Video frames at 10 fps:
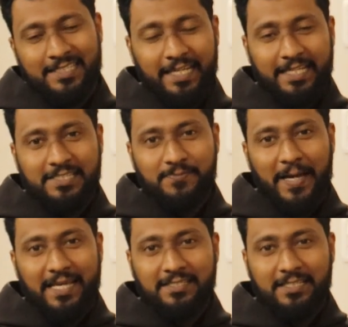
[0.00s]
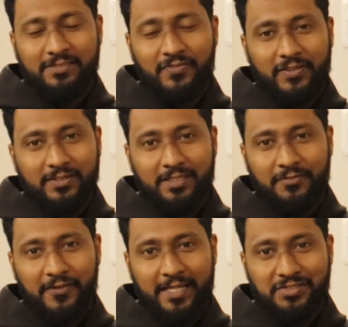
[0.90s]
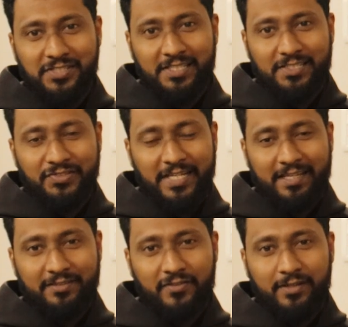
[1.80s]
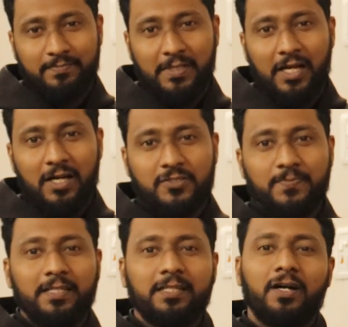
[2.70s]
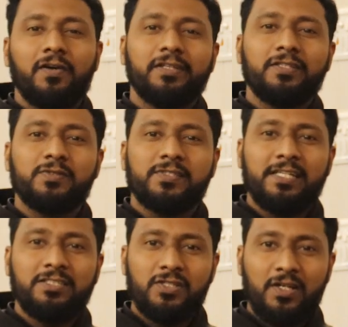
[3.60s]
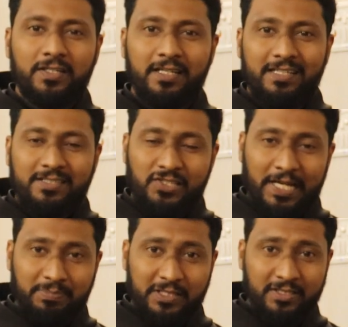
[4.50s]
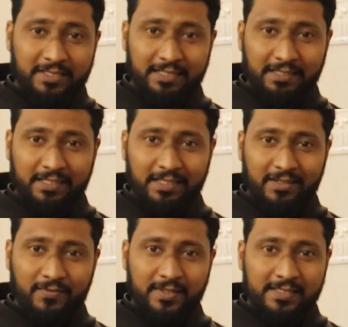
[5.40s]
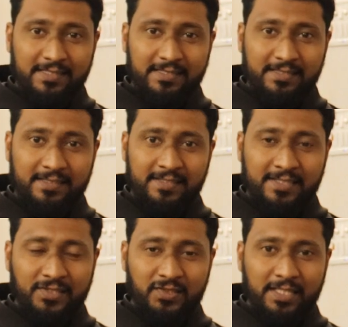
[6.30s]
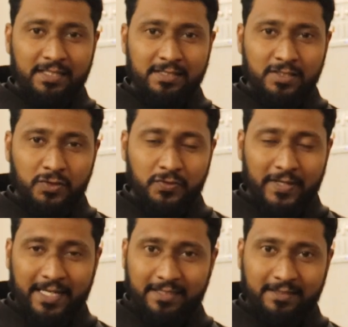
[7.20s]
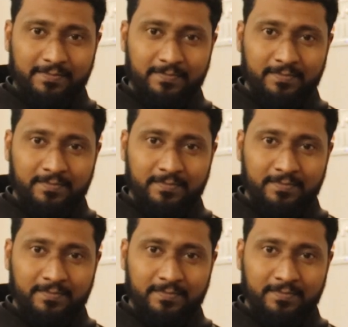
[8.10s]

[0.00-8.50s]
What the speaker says: Today's passage for the reflection is taken from the Gospel according to St. John, chapter 13, verses 16 to 20.